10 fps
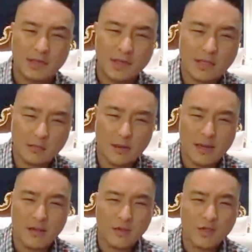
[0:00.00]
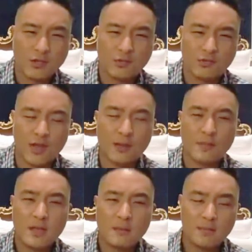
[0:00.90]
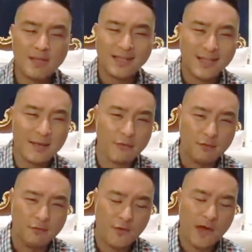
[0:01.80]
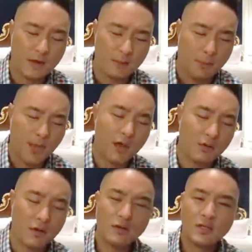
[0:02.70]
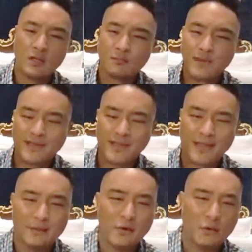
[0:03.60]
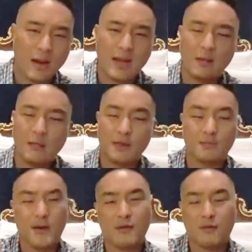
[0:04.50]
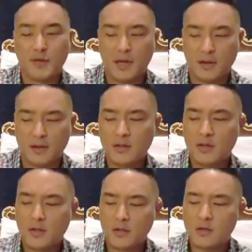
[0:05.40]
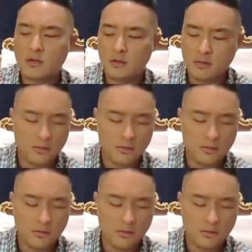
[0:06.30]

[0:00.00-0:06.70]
I speak healing right now in Jesus' name. Be delivered, fire, power. Be delivered right now by the power of God.